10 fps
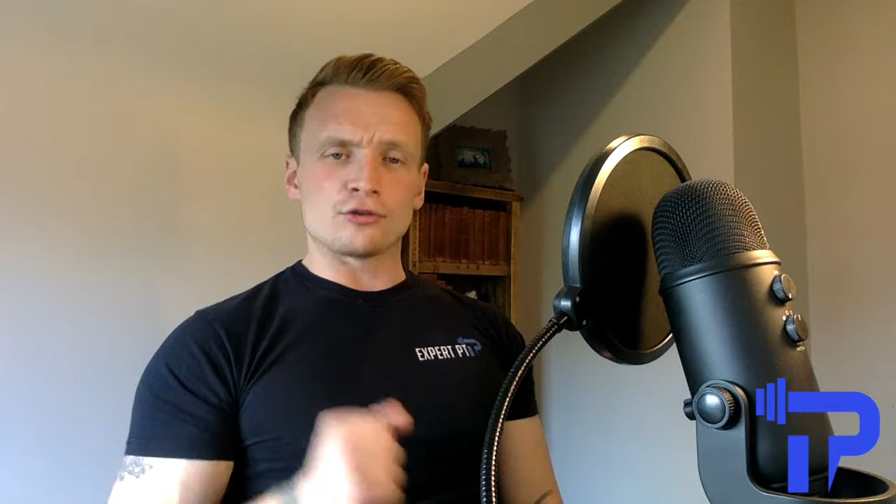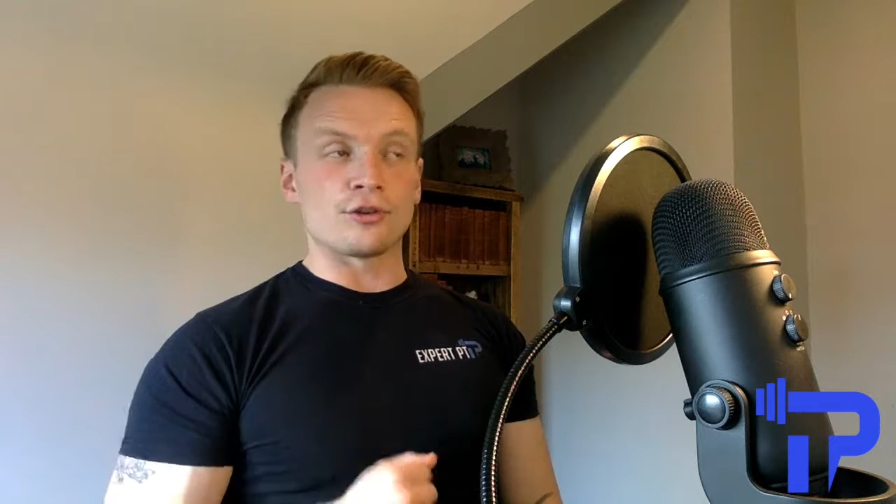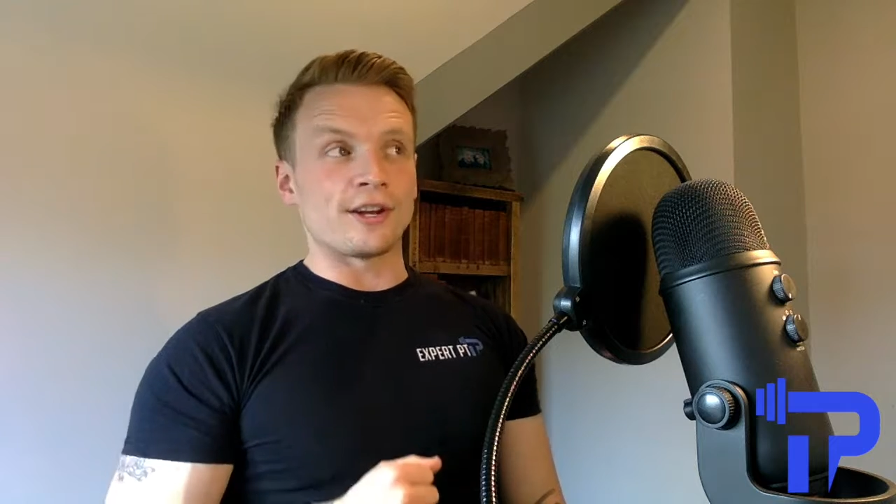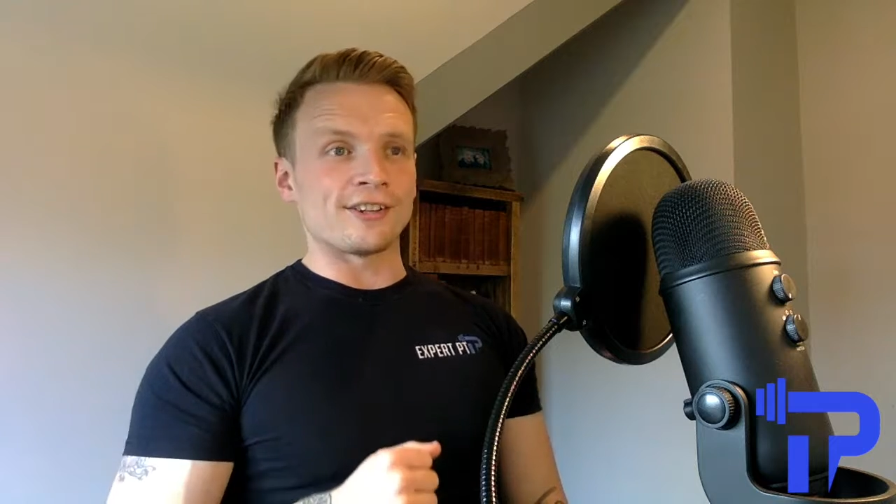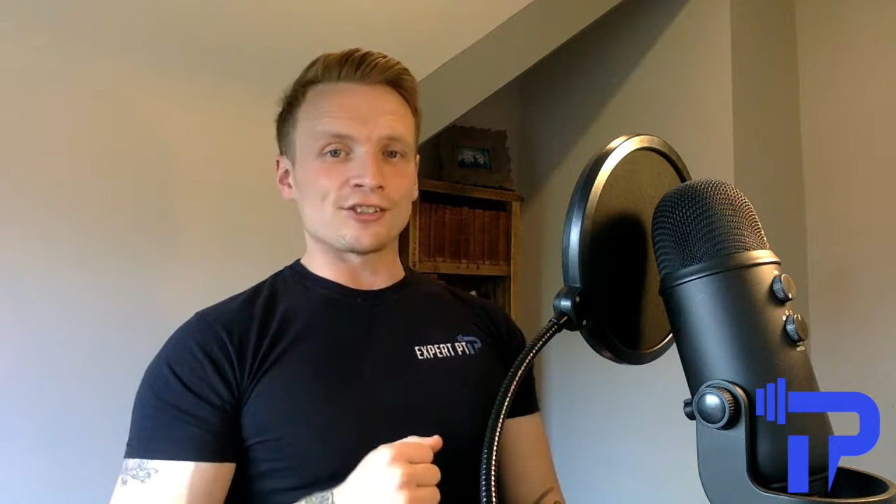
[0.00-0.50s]

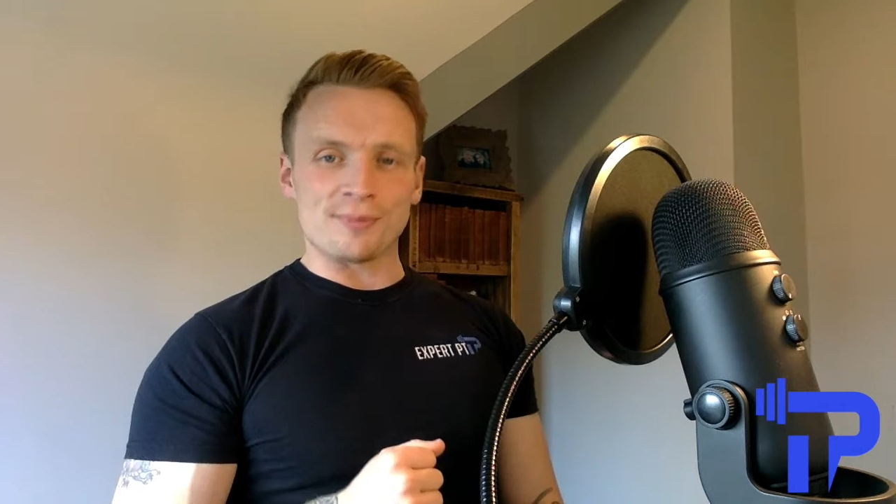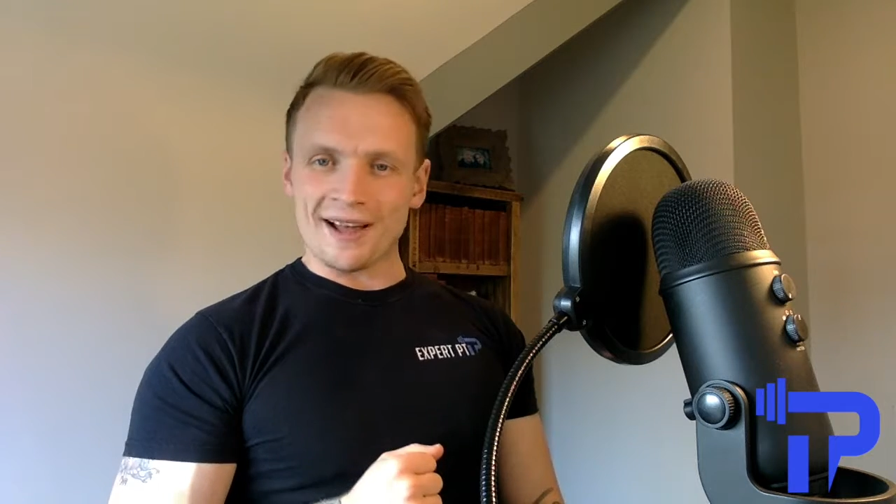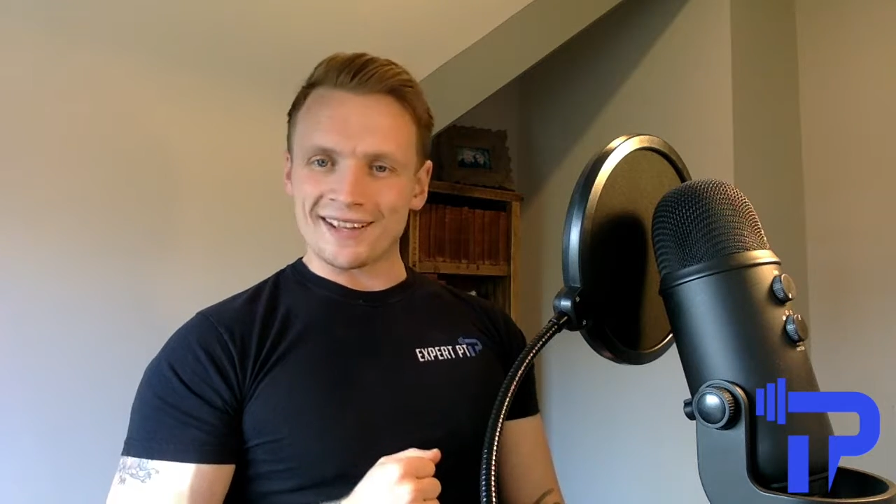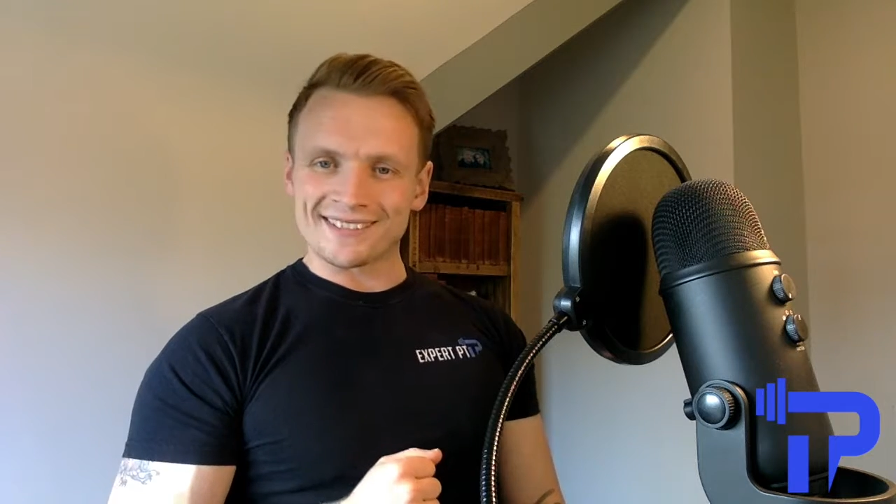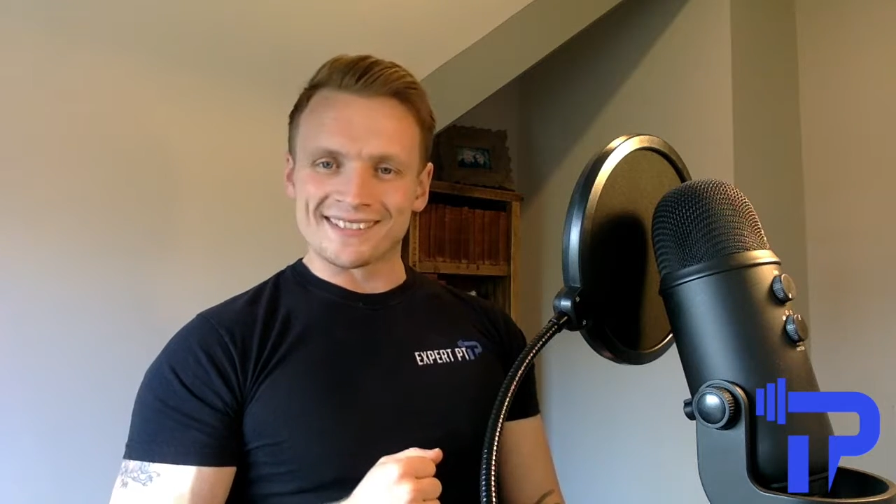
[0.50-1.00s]
training
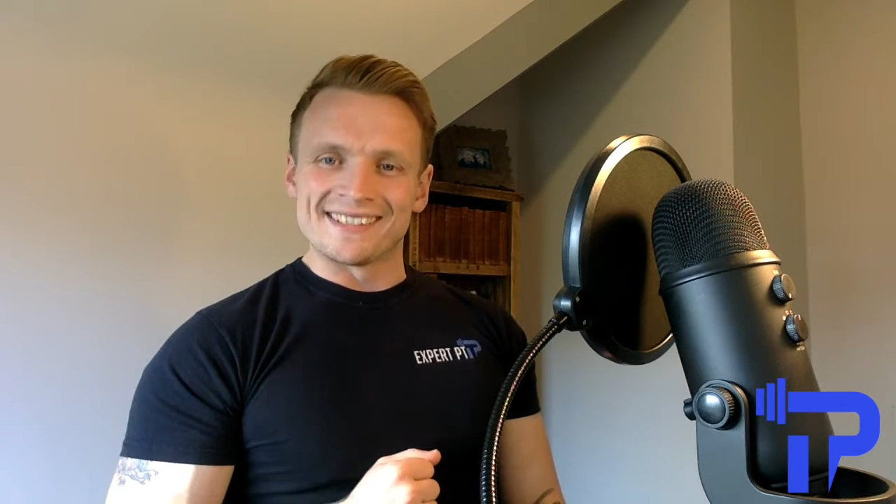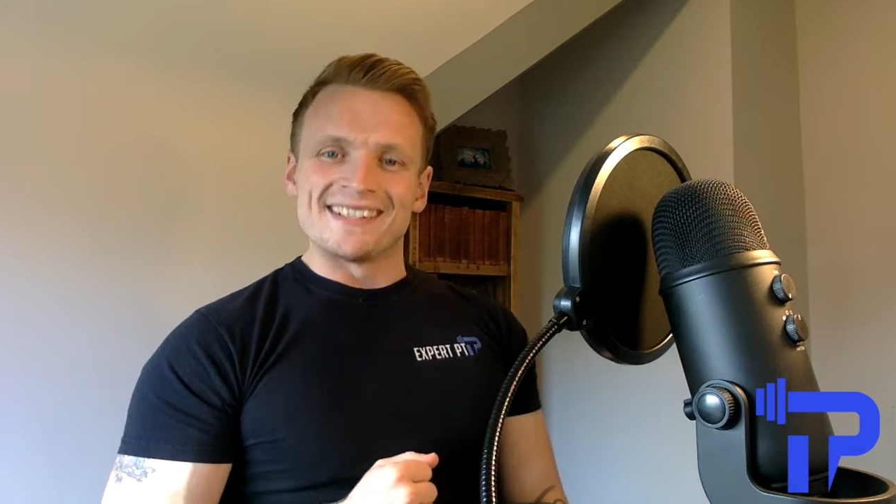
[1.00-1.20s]
smart.